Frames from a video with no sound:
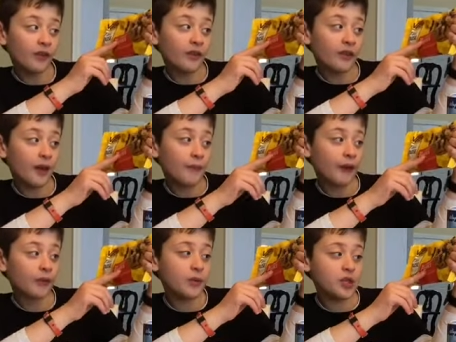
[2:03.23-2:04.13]

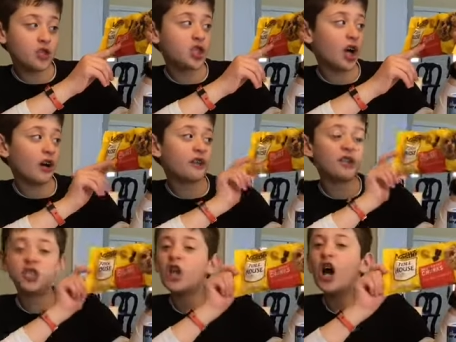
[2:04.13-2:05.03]
semi-sweet chunks. The
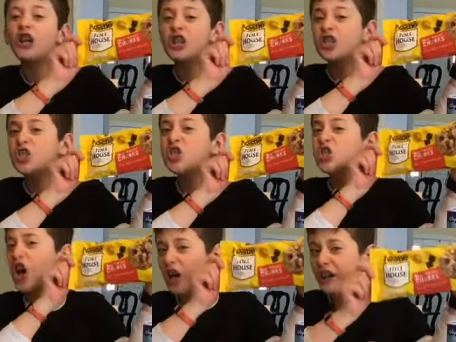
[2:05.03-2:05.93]
chocolate
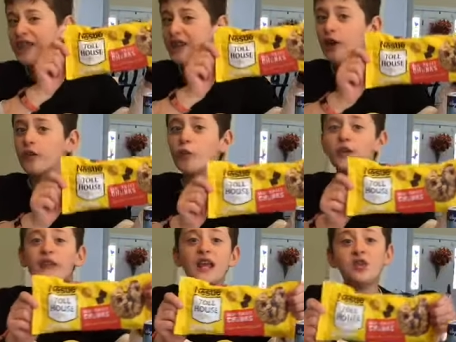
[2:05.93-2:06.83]
chunks are
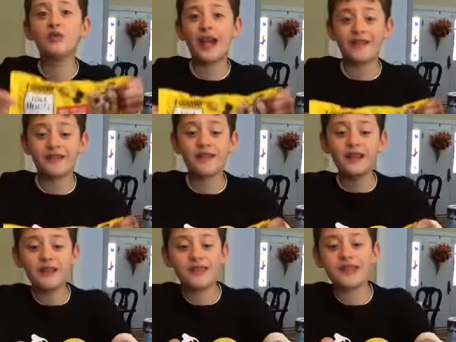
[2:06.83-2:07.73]
what they use at
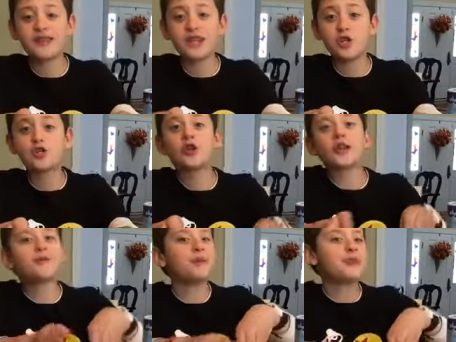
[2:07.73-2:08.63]
Disney,
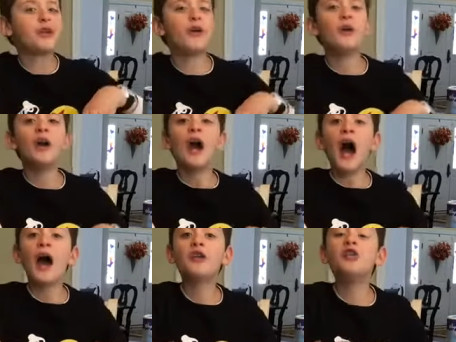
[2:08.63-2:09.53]
trust me. So
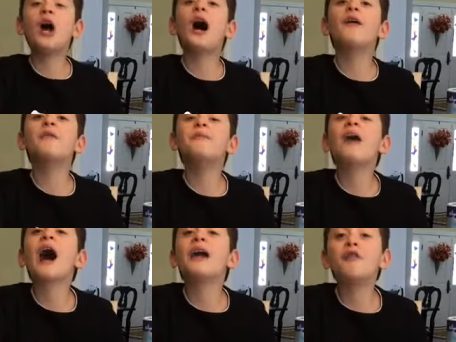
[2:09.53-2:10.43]

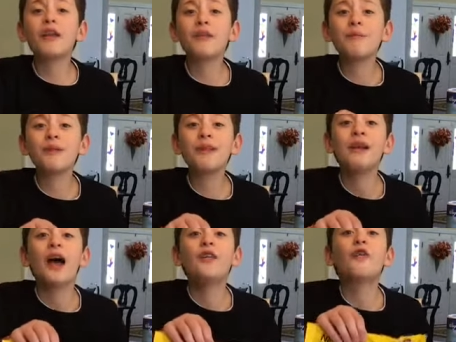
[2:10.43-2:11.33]
my recipe
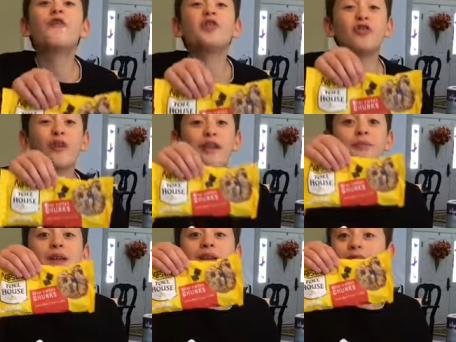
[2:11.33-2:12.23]
and the official
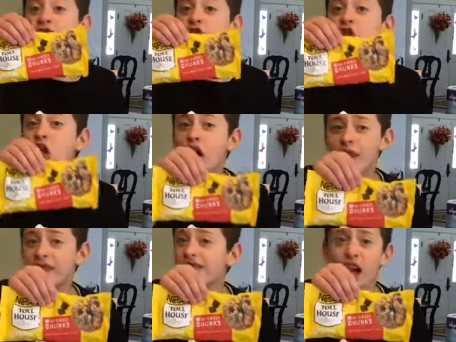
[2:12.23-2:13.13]
recipe is
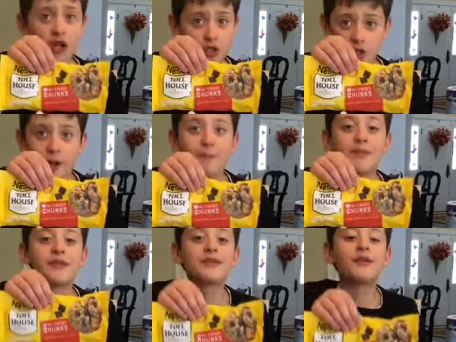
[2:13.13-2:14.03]
chunks, not
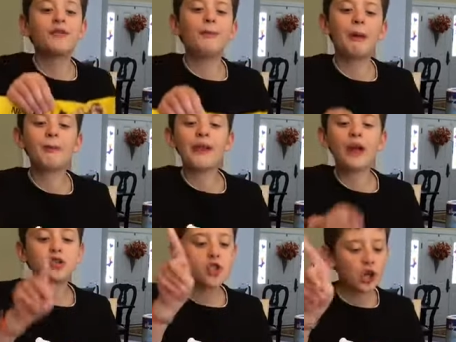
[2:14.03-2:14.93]
chips. Remember
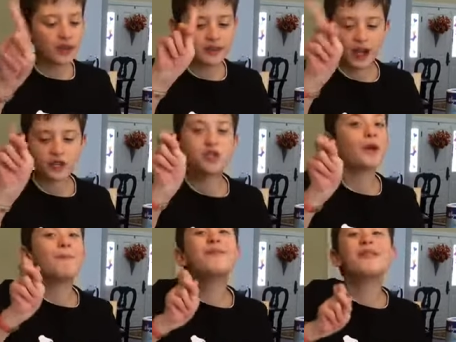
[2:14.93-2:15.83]
that, chunks, not
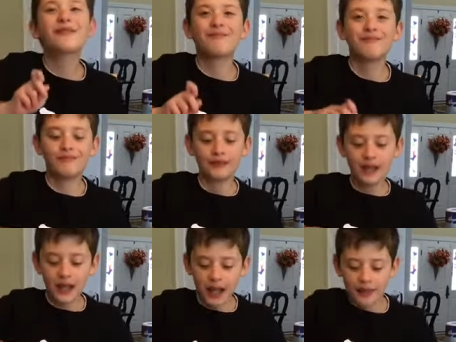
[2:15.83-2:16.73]
chips.
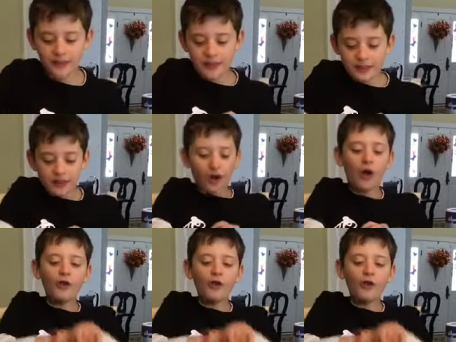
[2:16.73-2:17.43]
And this is all